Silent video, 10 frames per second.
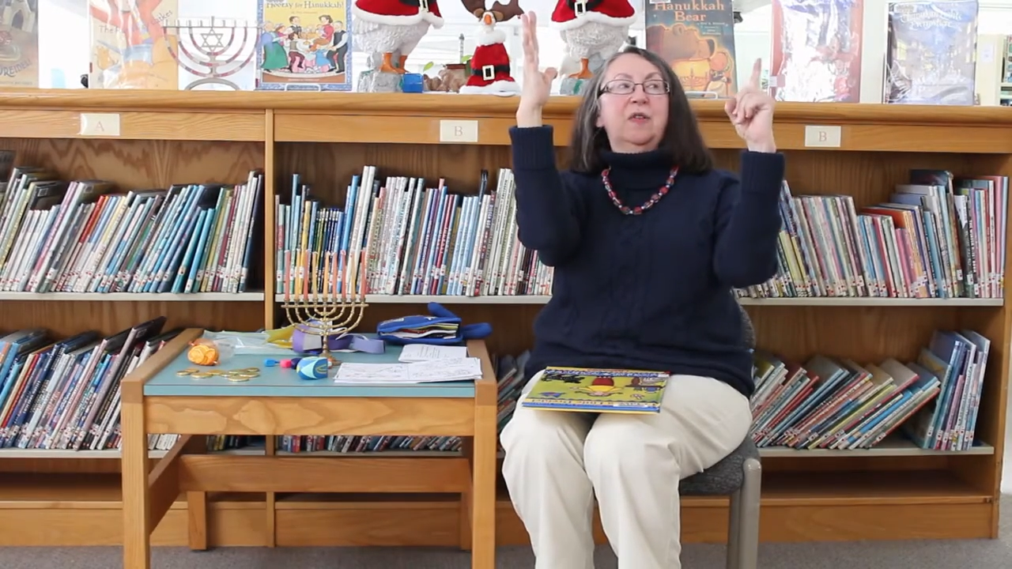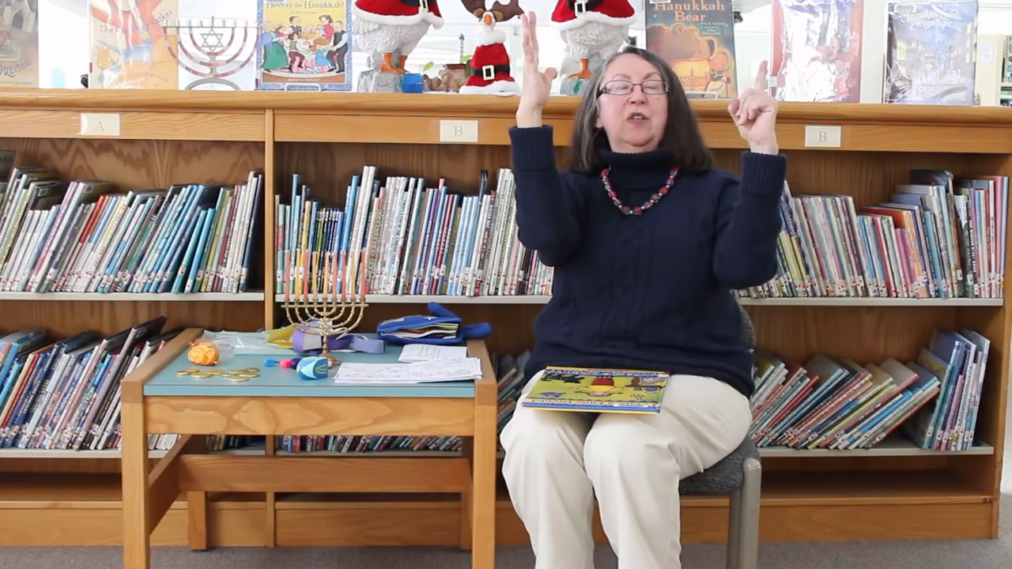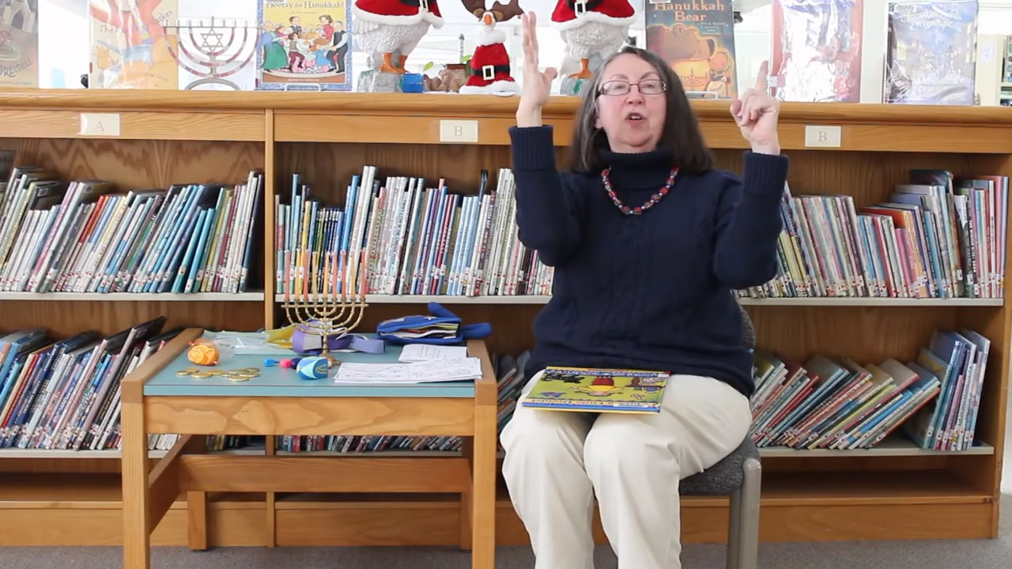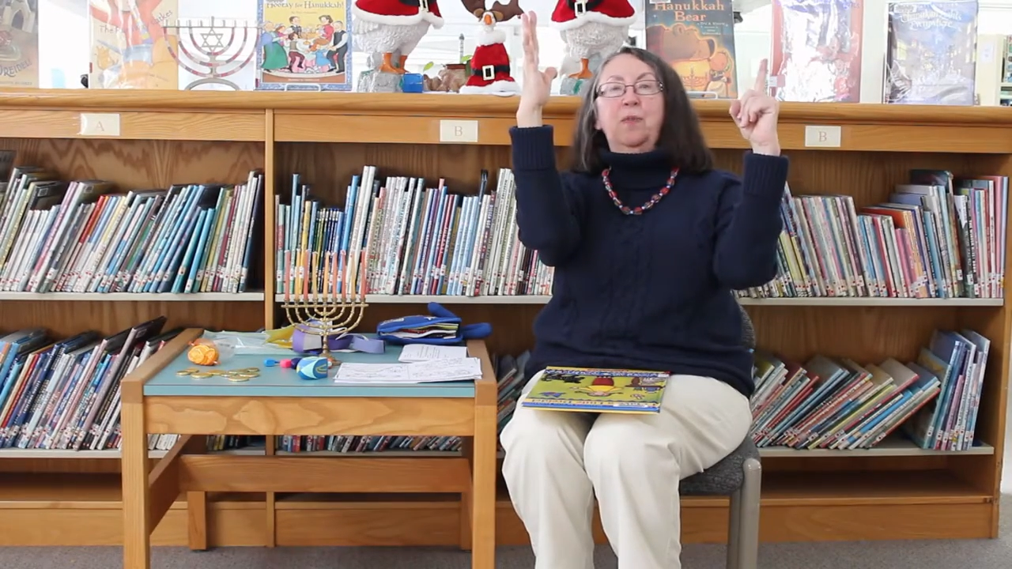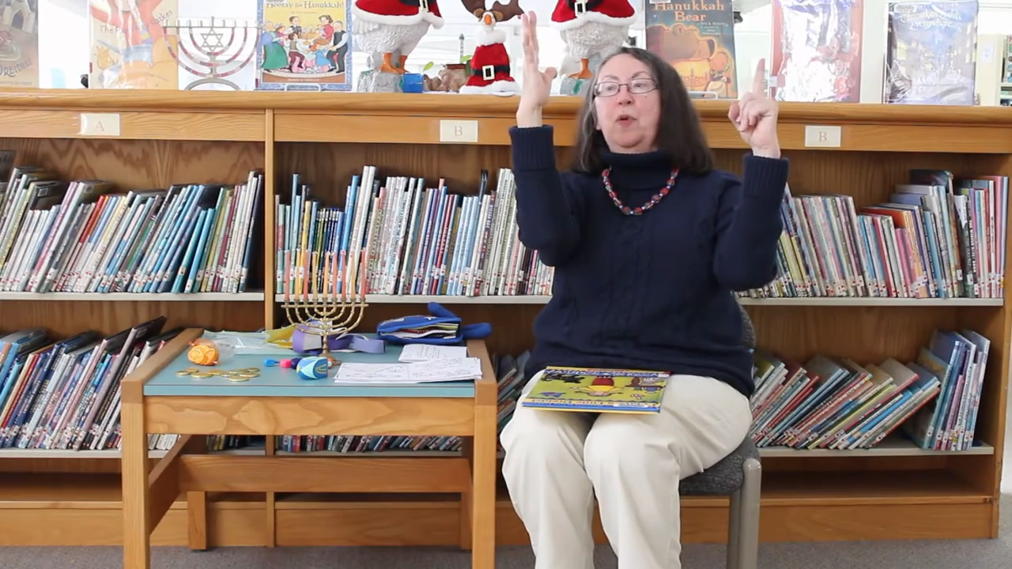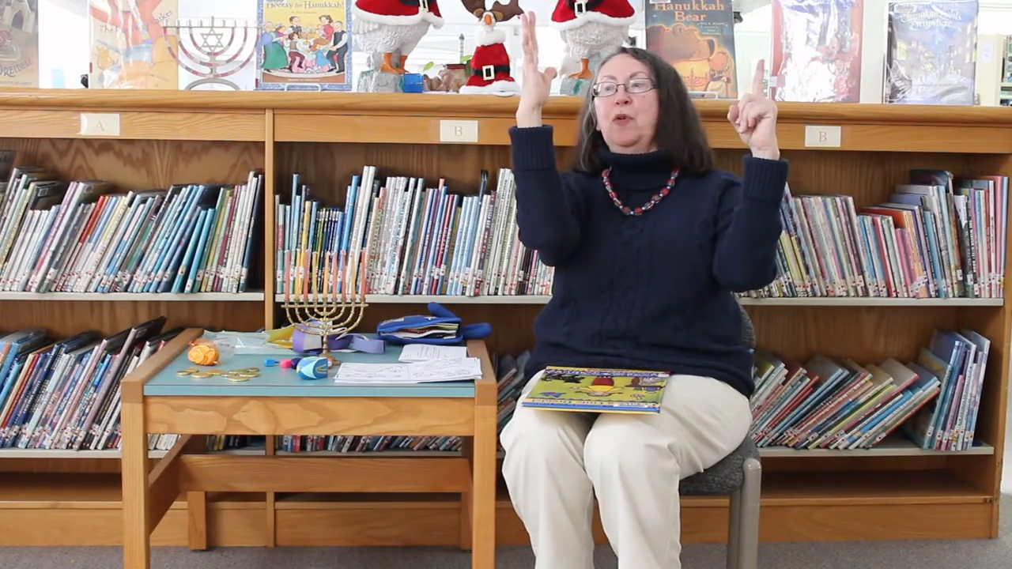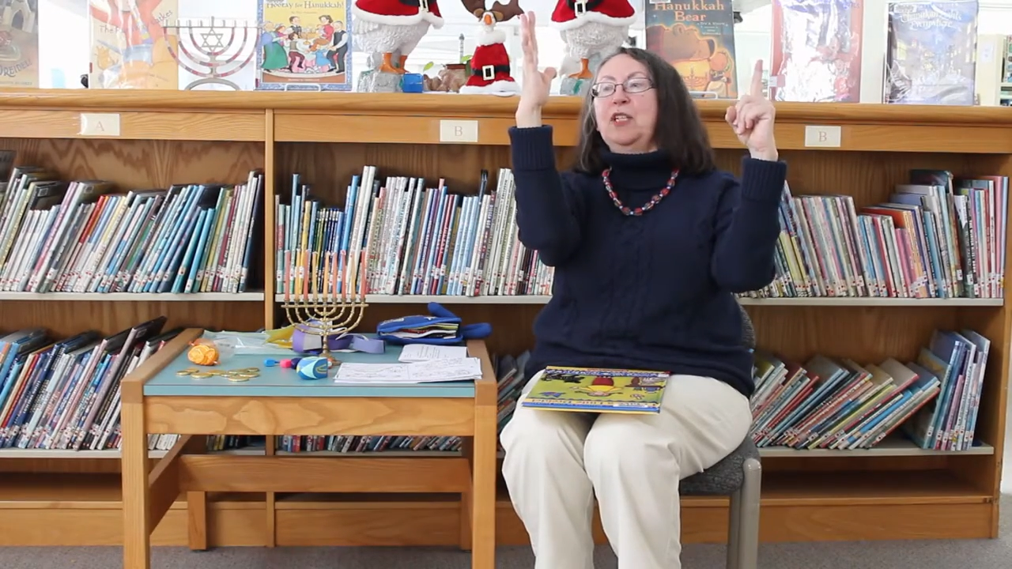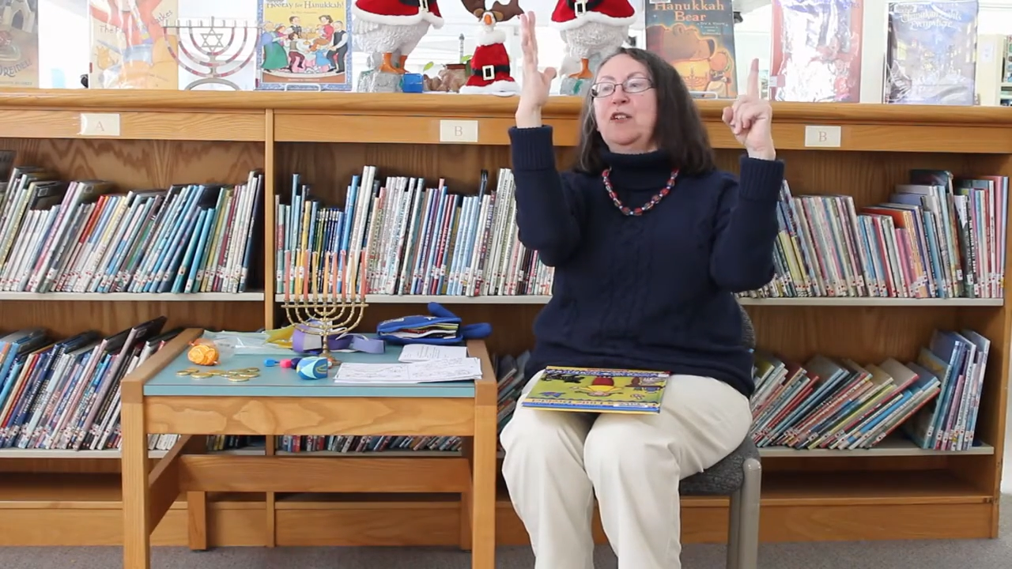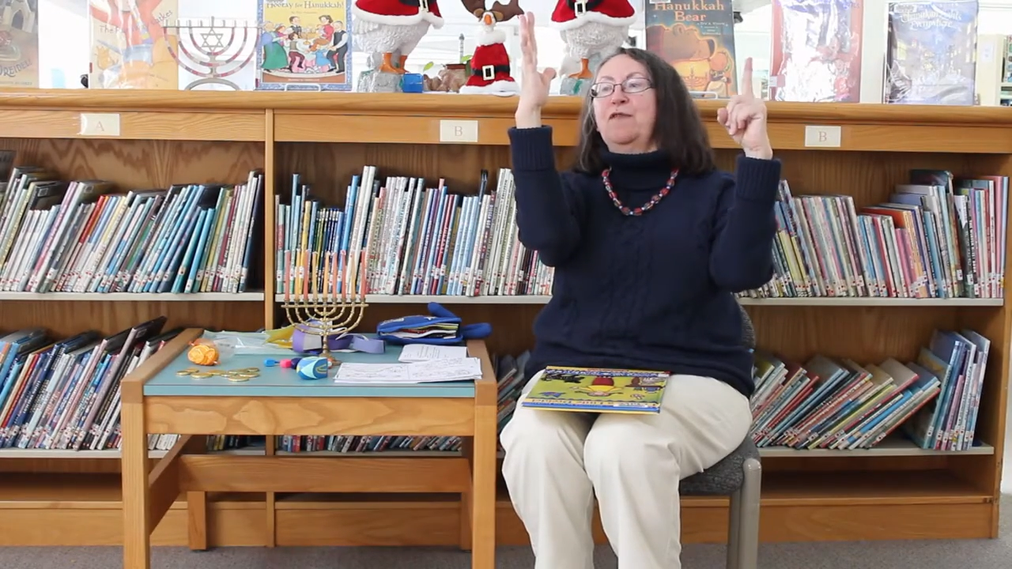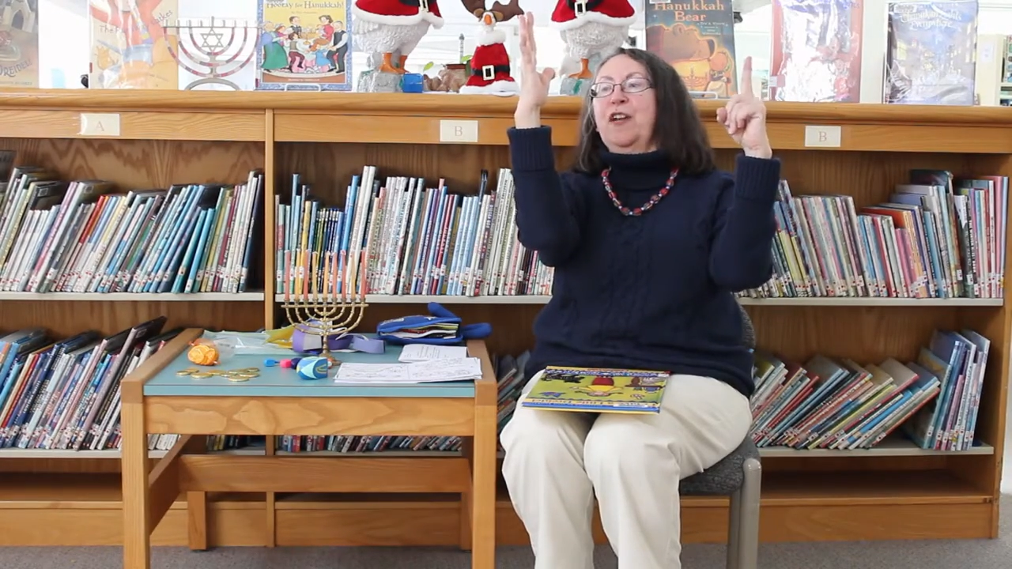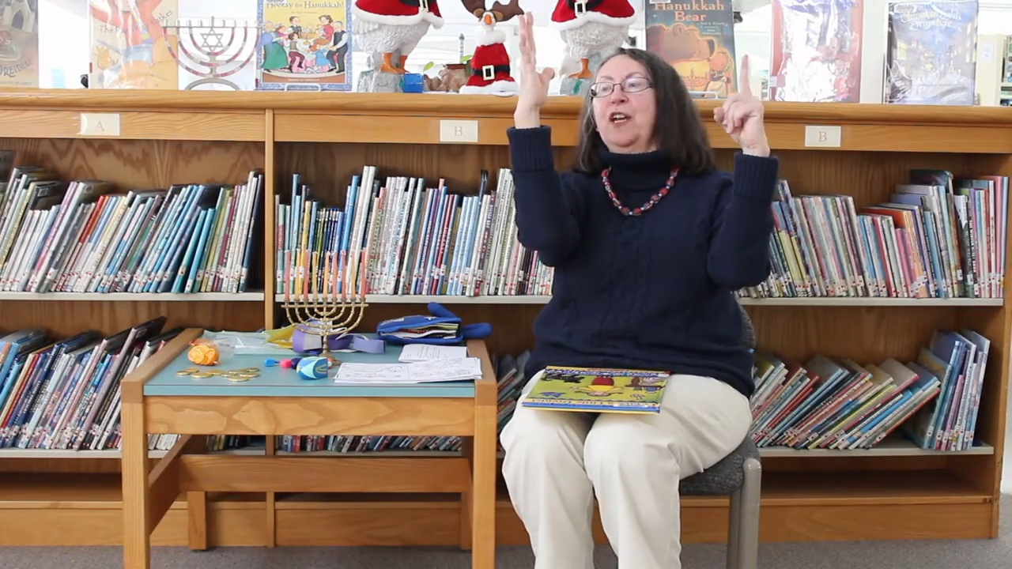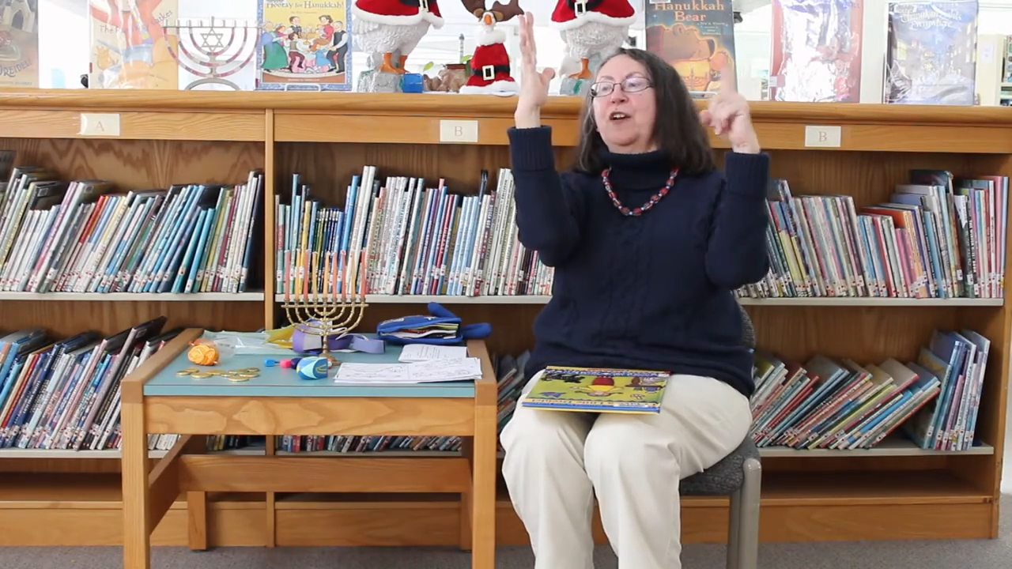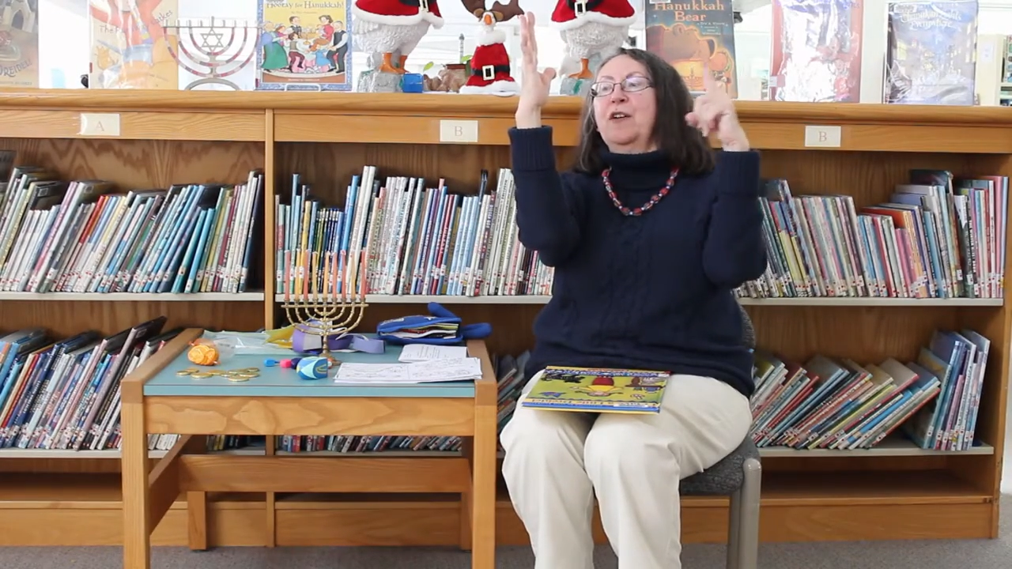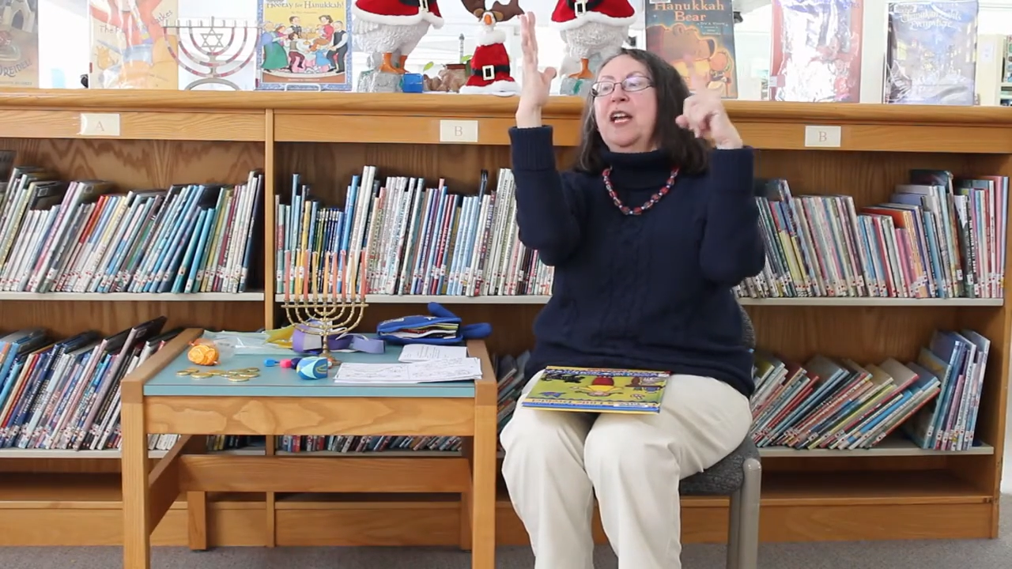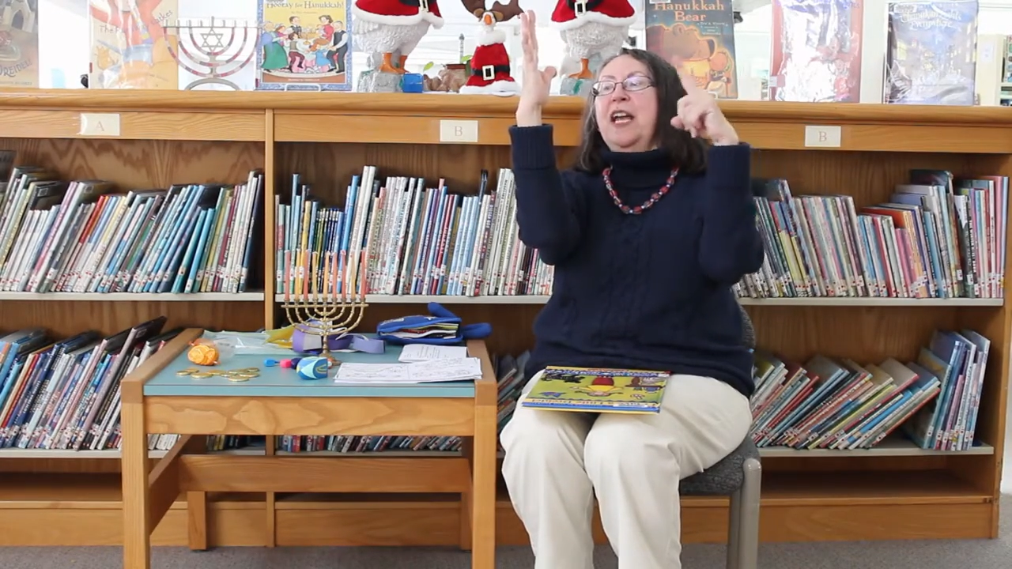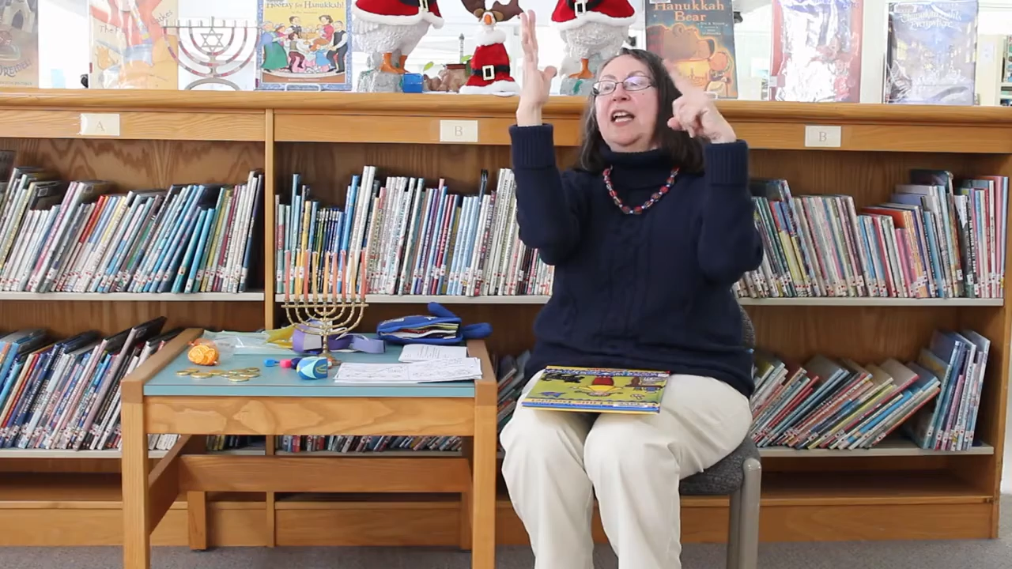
your pointer finger,